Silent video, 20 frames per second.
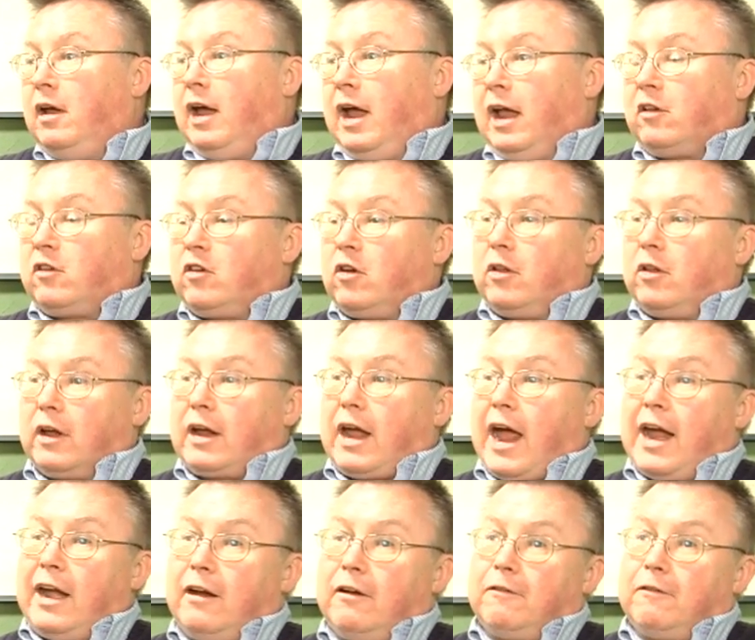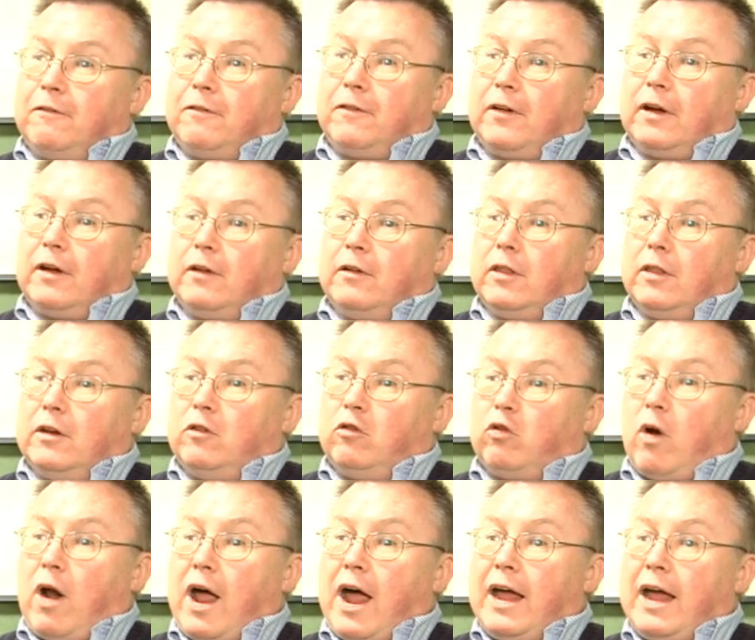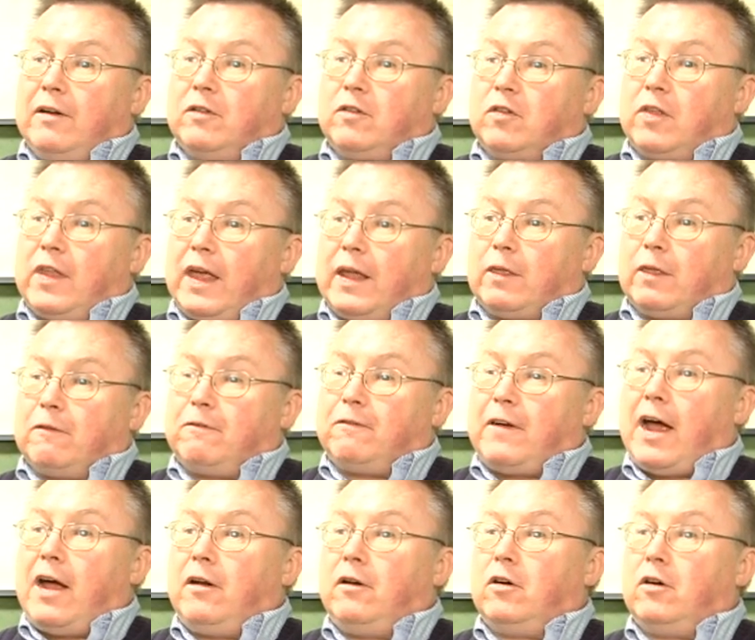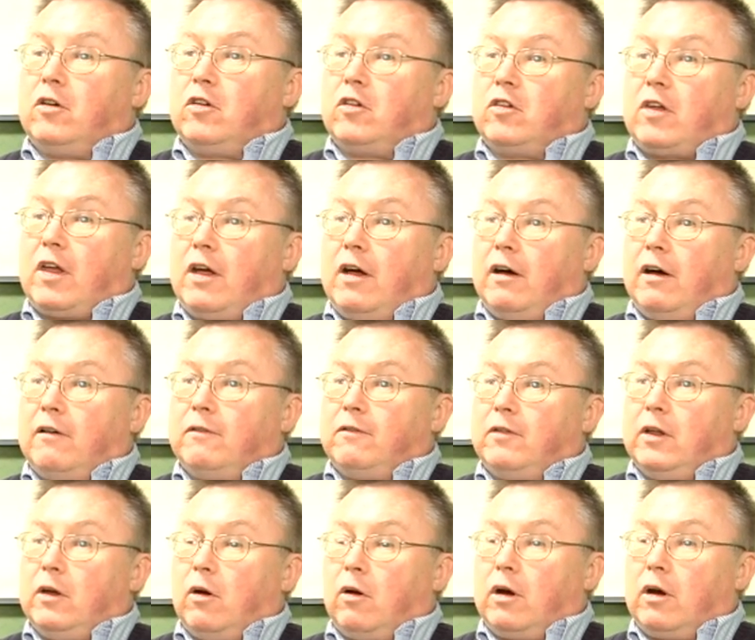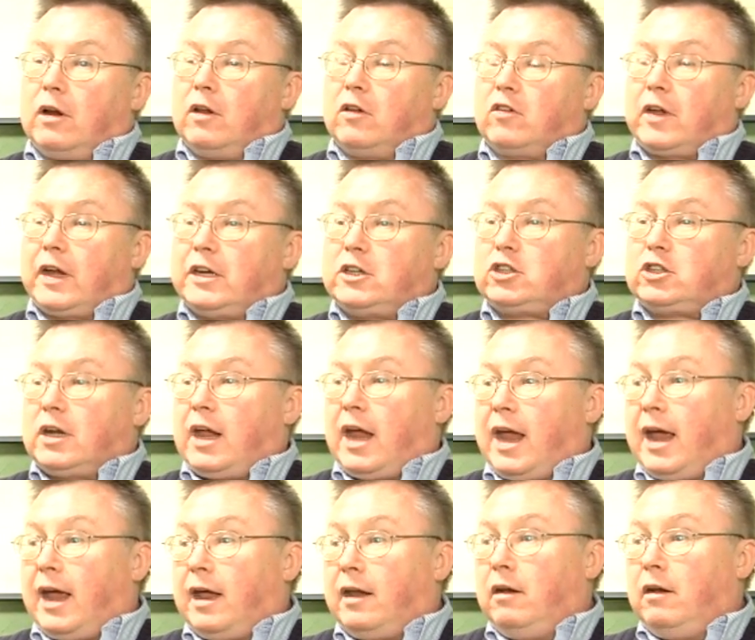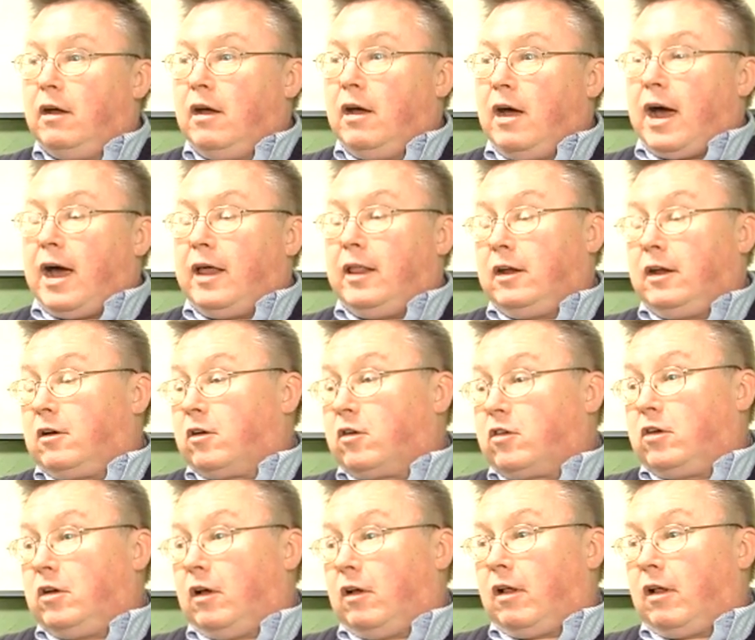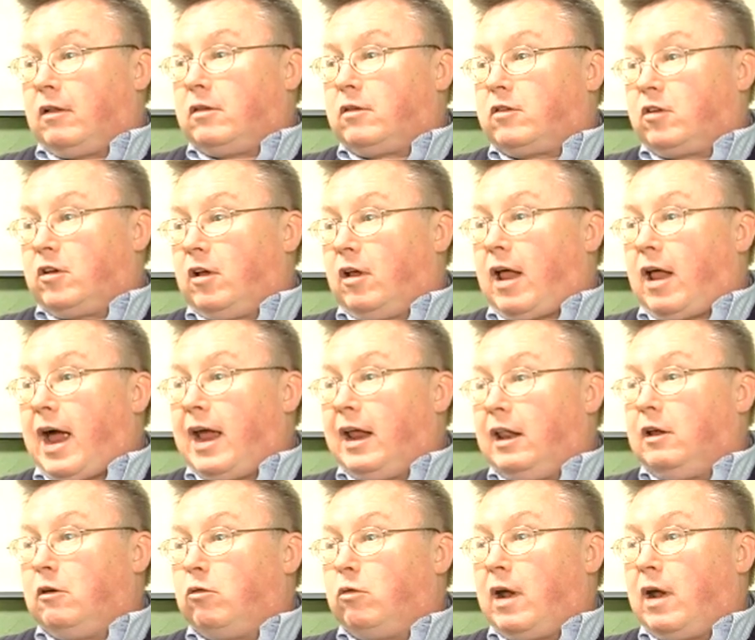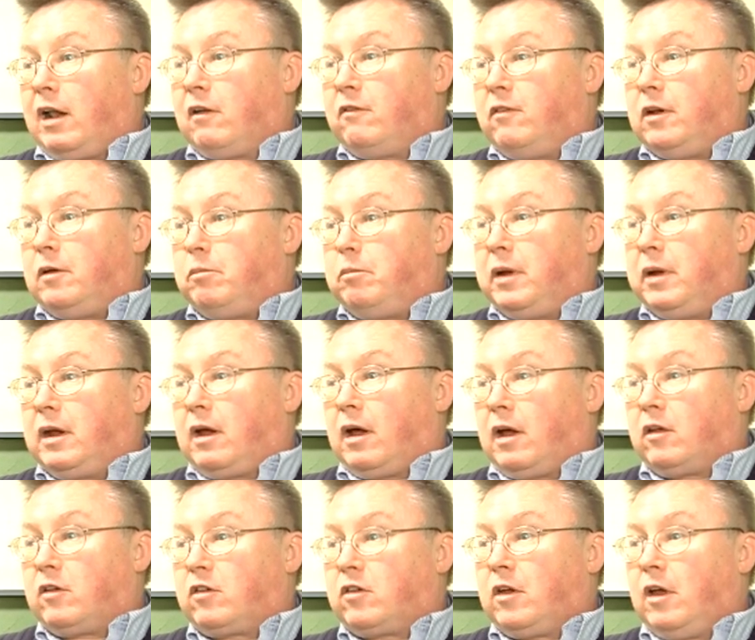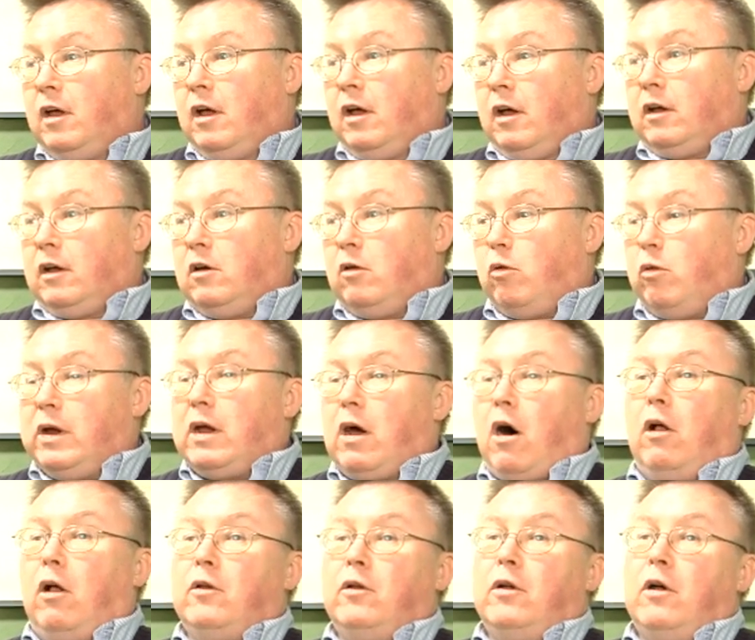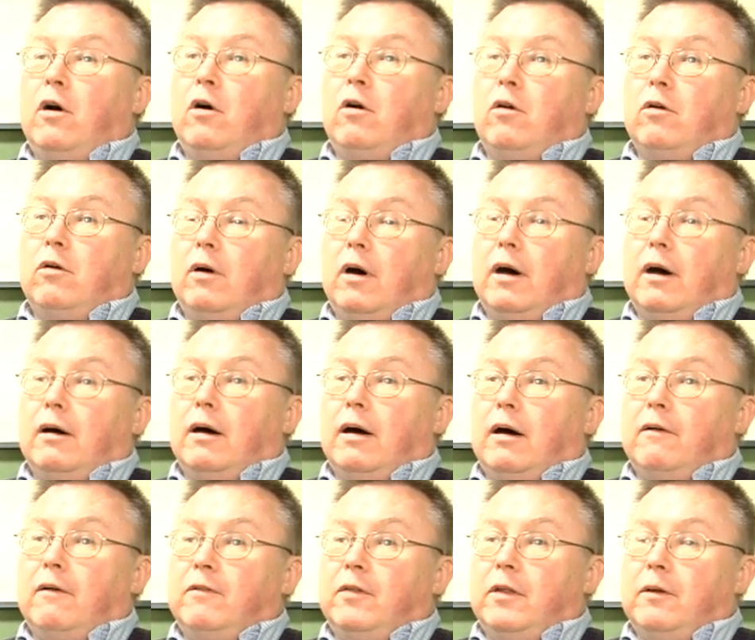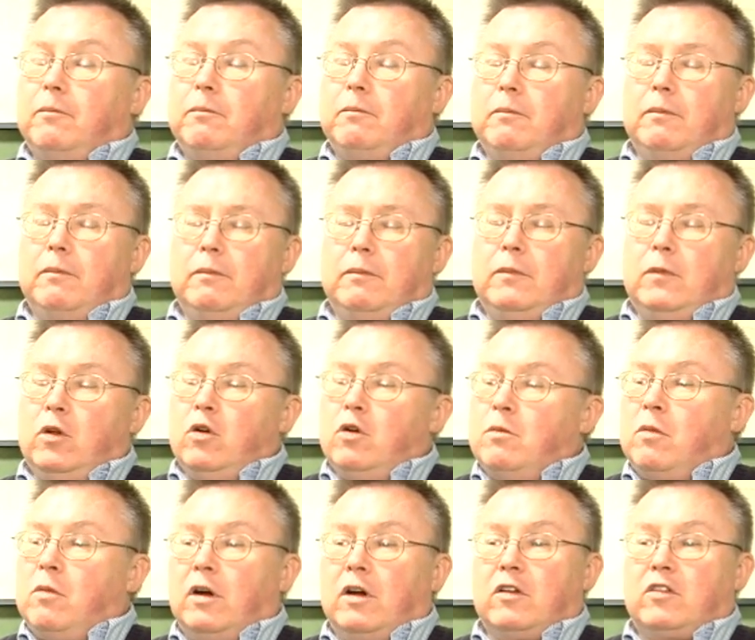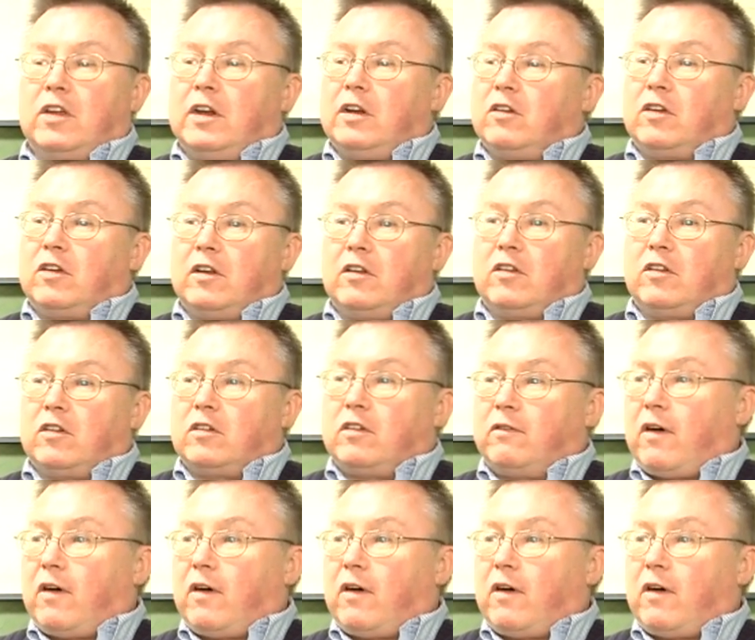And so the kind of the drives that the founders of the organization had, I think, are still highly relevant, because we all know of the numerous instances of